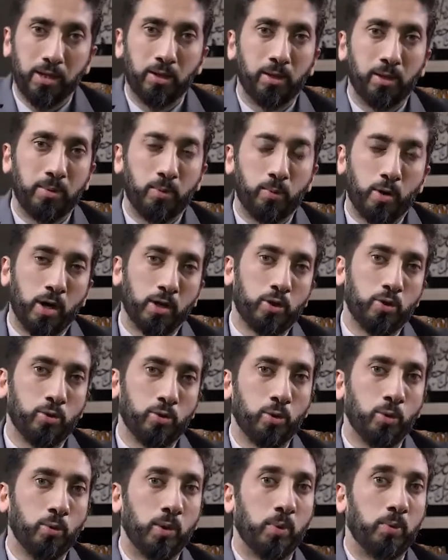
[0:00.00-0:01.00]
Now let me walk you
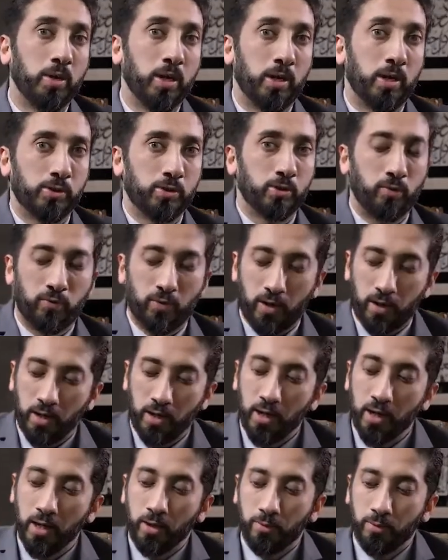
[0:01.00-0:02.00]
through where we are so far.
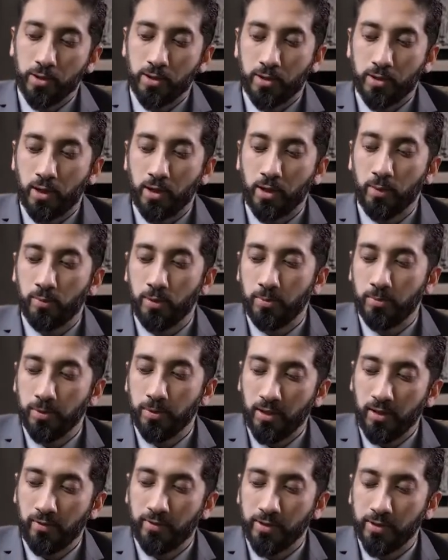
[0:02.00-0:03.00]
We started with
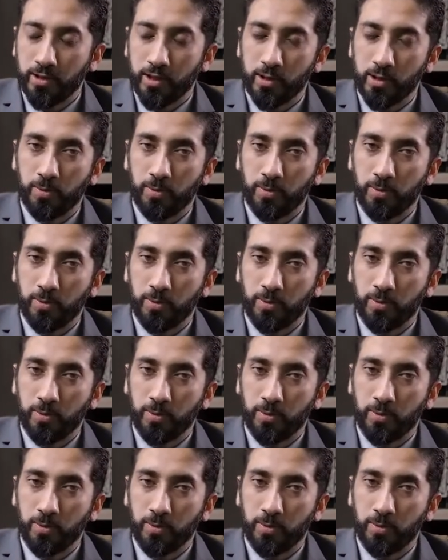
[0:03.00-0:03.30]
believers,